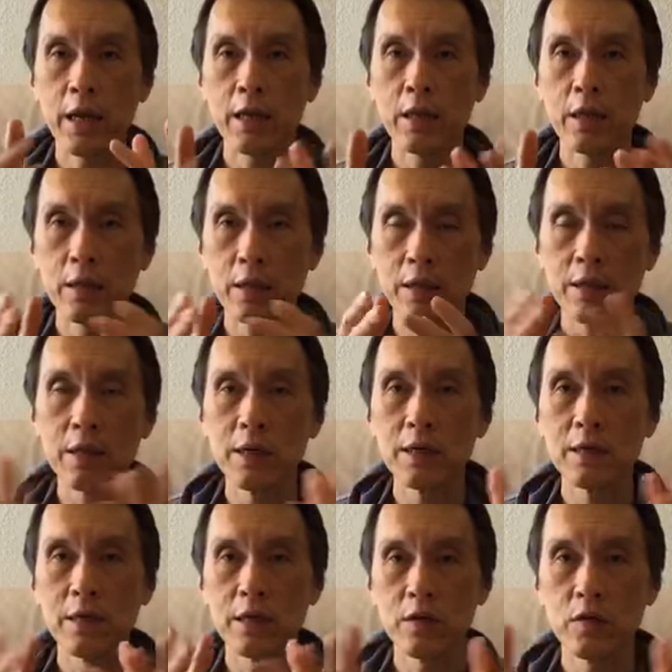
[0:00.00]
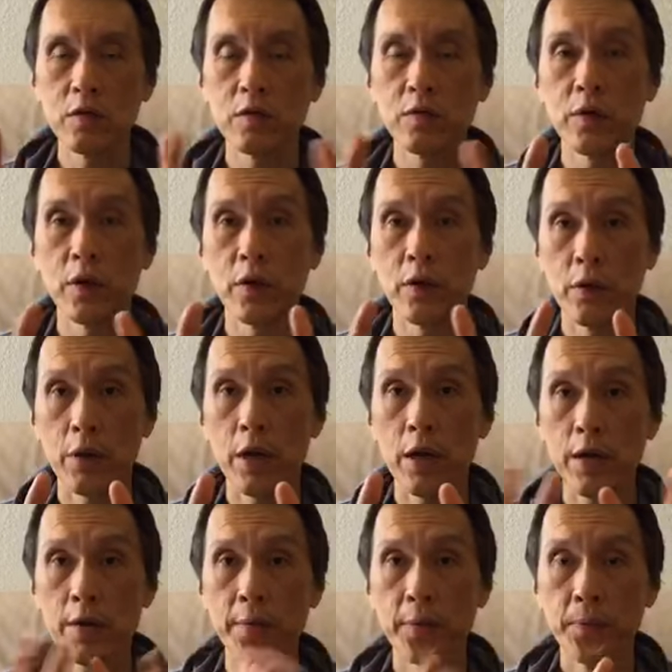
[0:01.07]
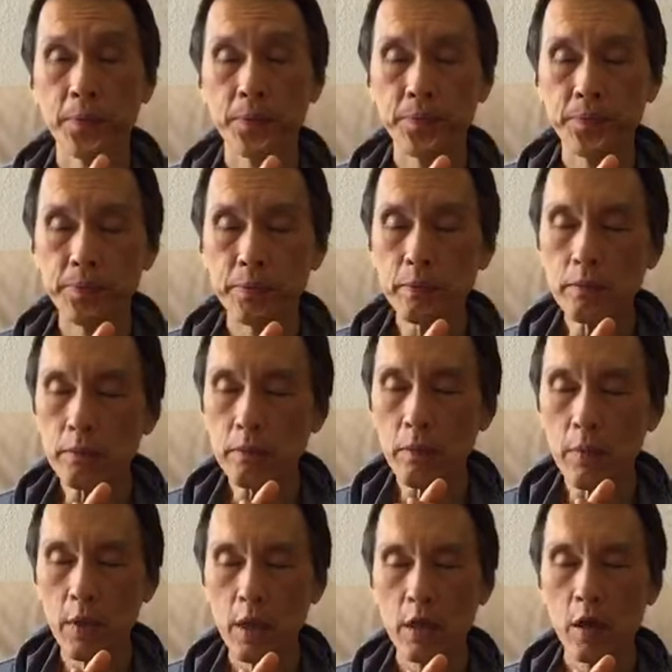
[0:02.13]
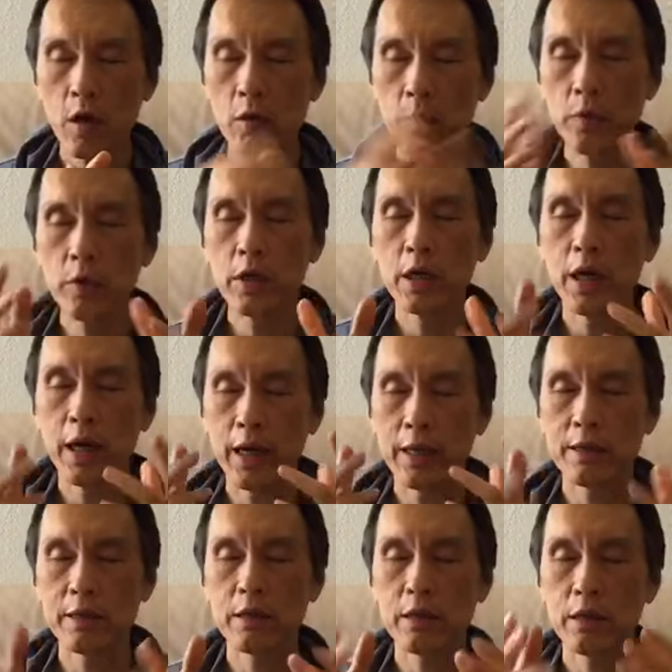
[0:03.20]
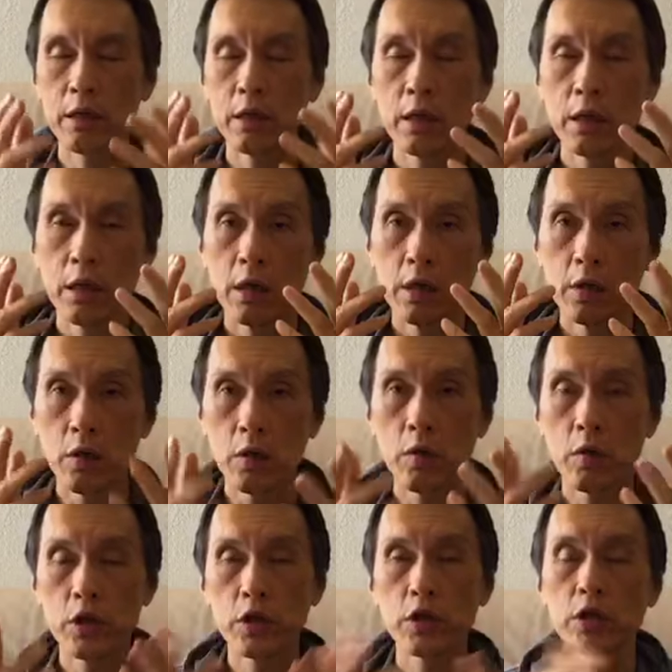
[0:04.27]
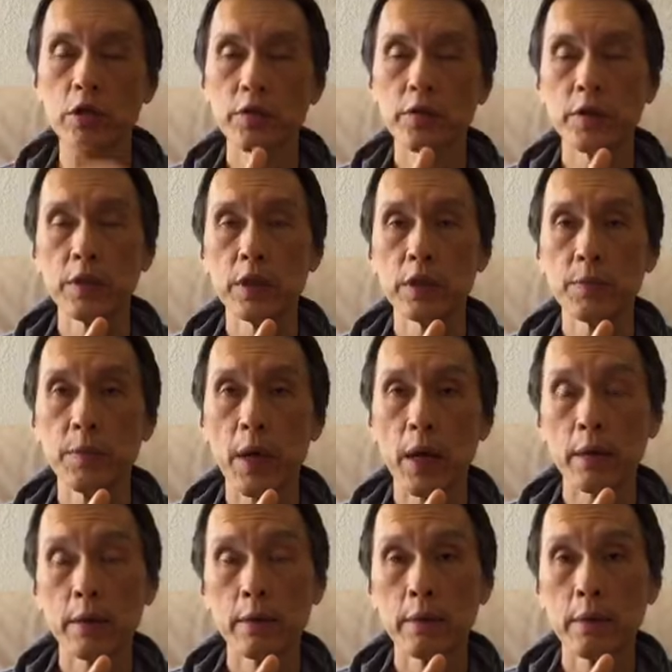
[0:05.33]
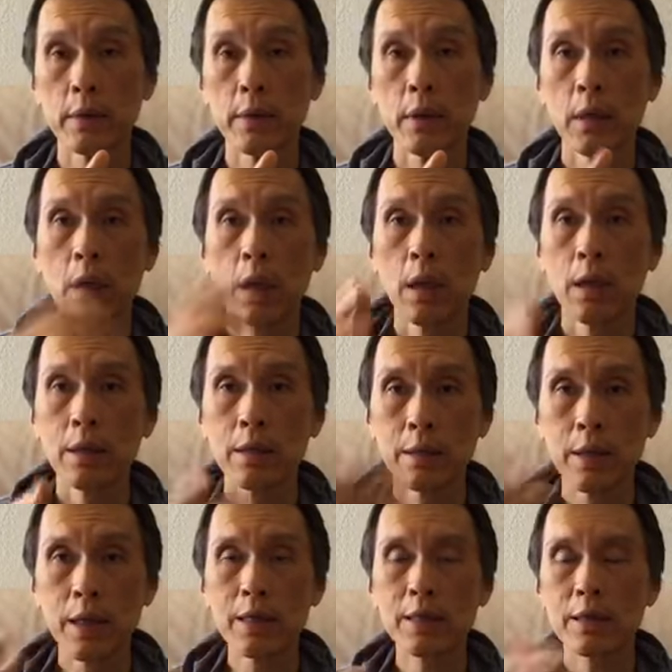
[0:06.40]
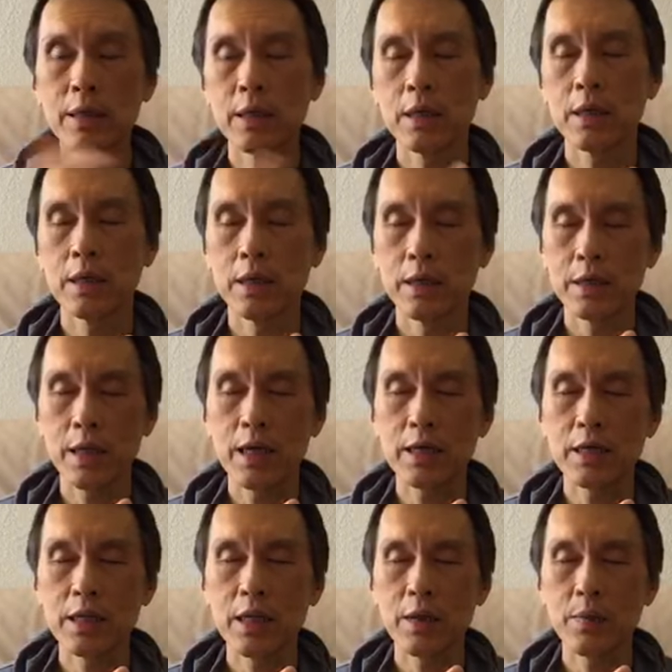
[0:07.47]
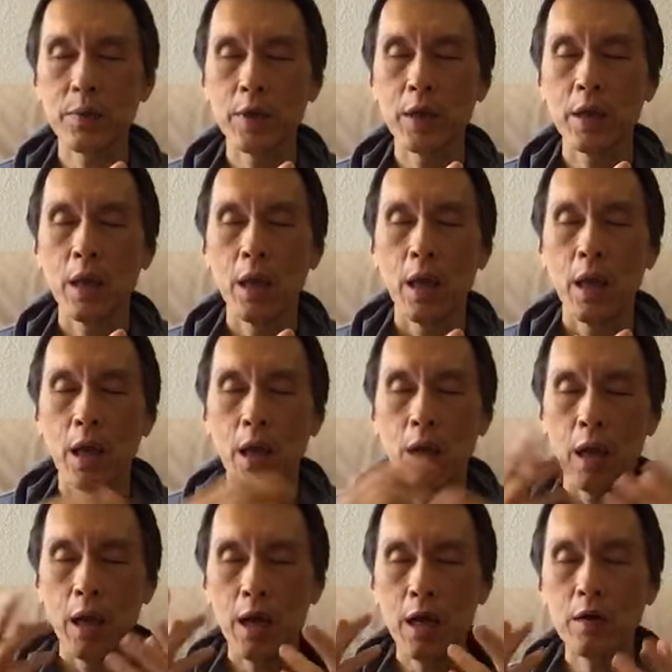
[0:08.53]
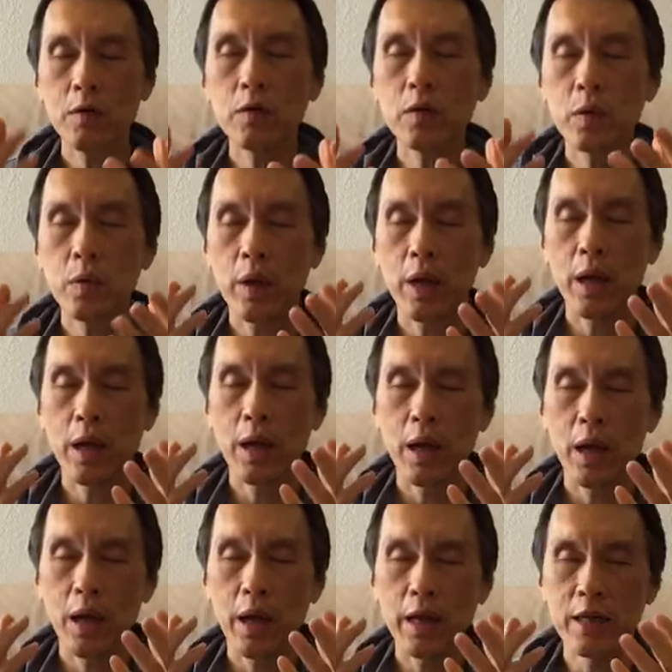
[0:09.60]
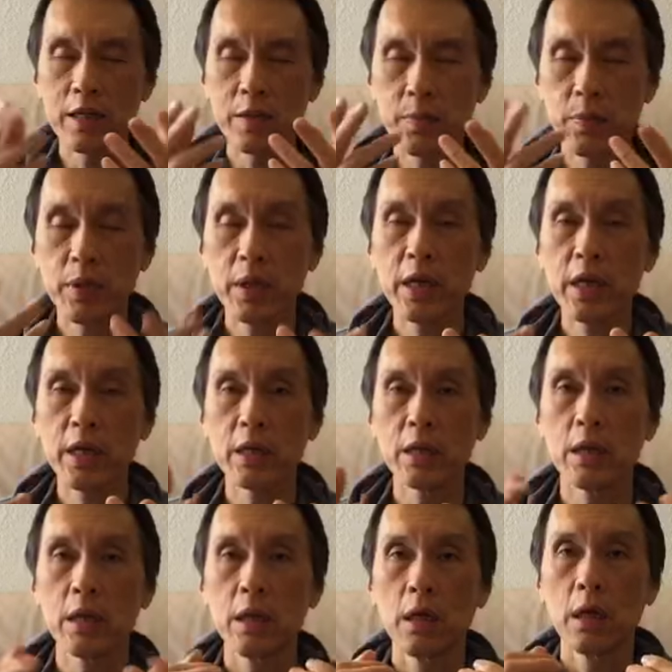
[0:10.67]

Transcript: and the this and so forth, okay? Hopefully I answer your question for this part. The next thing is asking me how to explain